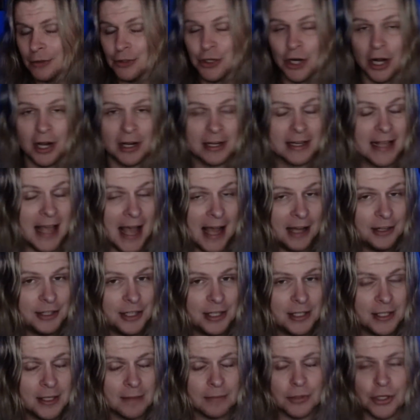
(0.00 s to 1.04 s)
John
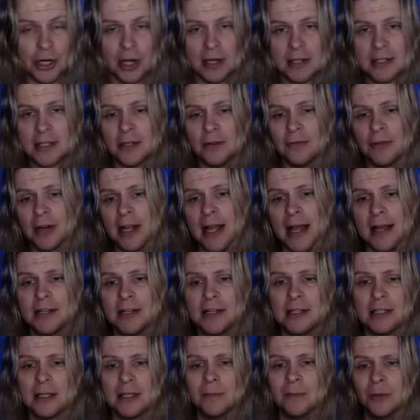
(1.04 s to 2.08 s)
Silver
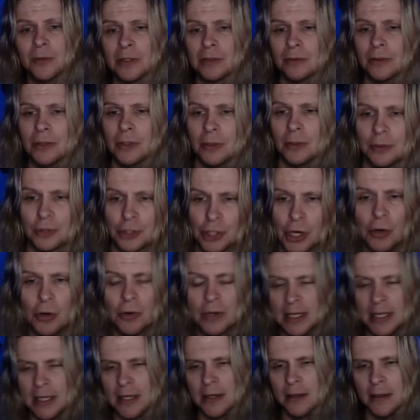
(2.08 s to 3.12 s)
catches him with a little
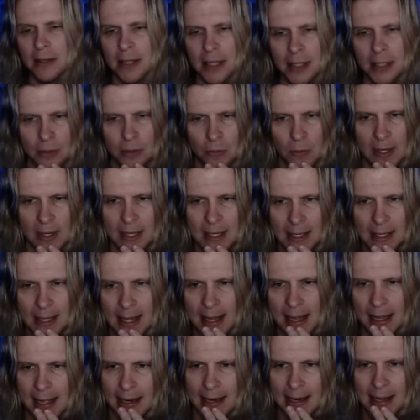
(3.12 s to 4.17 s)
choke here in the ring,
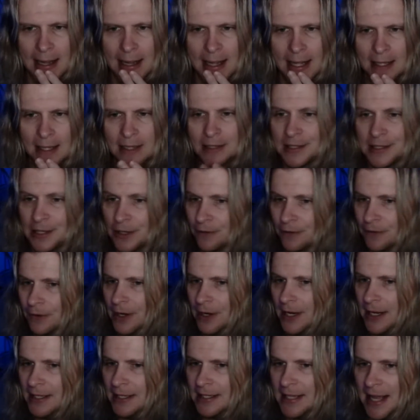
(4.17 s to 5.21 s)
and
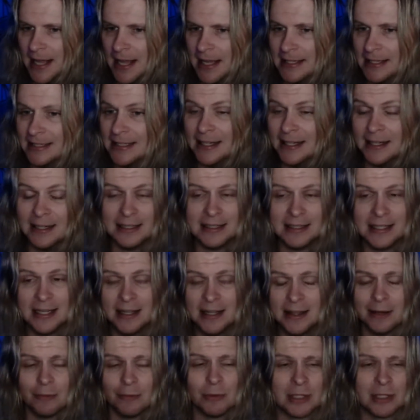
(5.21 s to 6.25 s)
Silver hits a
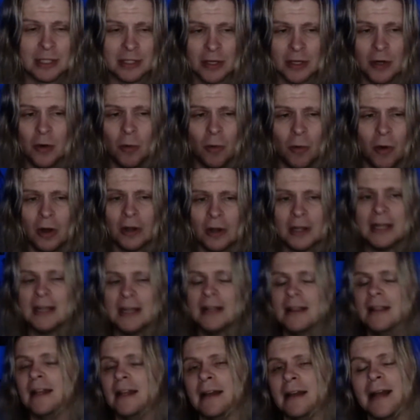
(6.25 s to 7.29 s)
DDT that was so
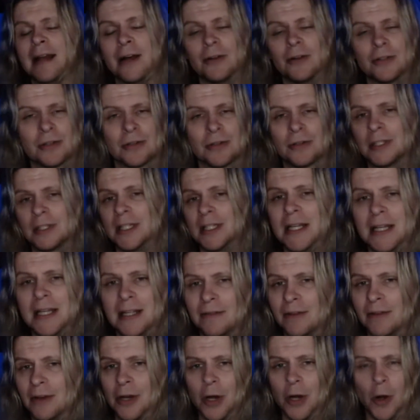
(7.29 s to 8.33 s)
wonky the announcers didn't
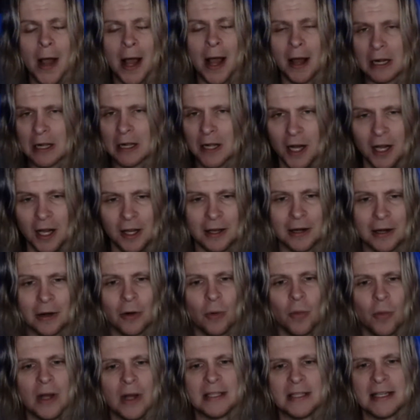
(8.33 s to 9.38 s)
even know how to call it
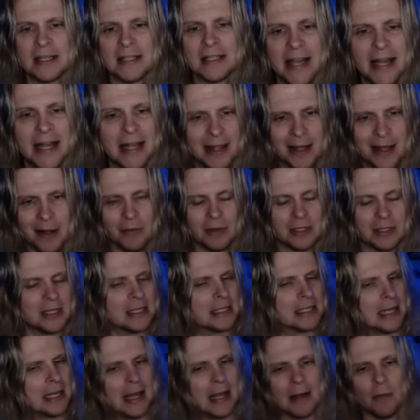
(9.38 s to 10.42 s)
or what to say. They were
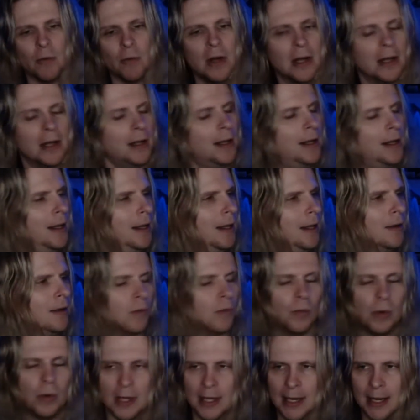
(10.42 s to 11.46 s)
just like, what
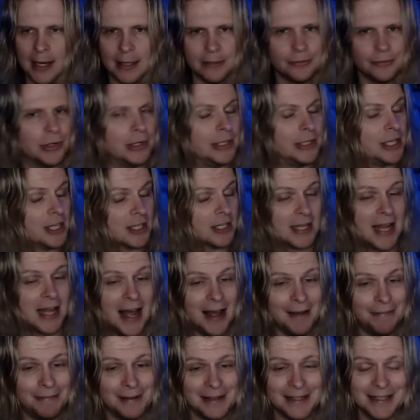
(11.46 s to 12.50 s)
just
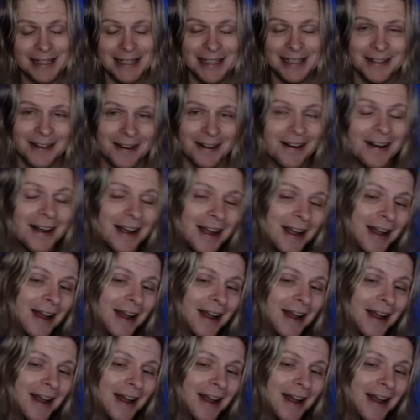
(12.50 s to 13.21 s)
happened here?